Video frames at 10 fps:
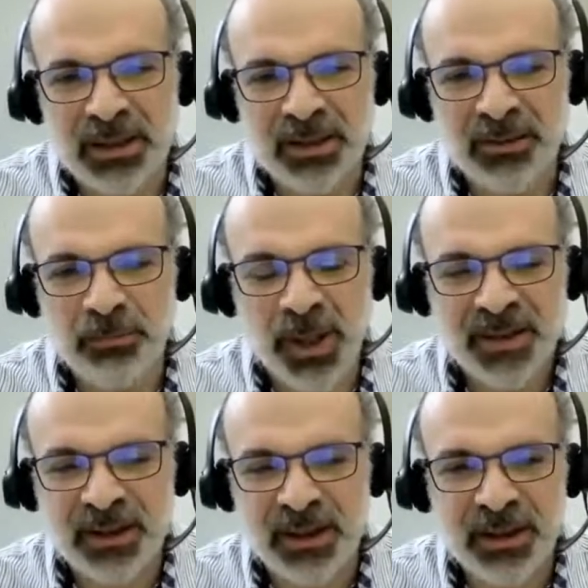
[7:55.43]

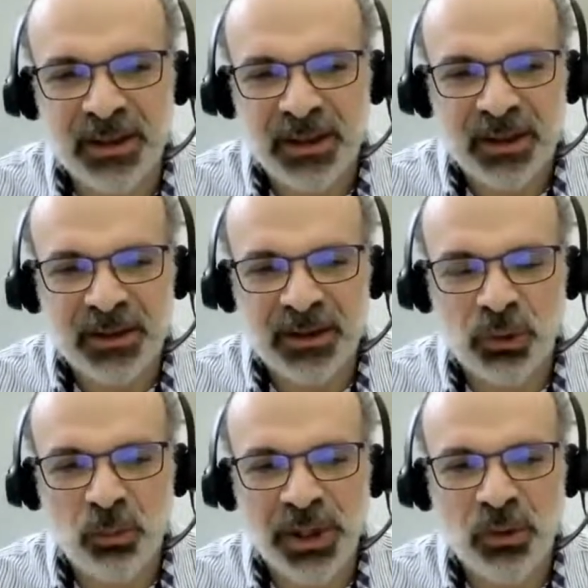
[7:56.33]
basically there's
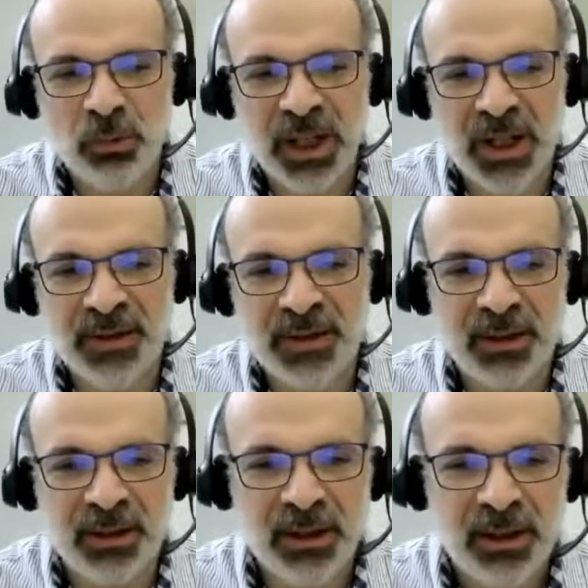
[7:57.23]
so much
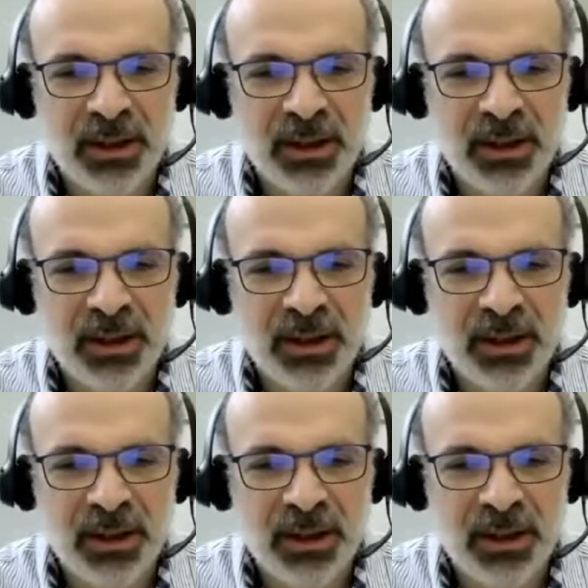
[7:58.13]
complexity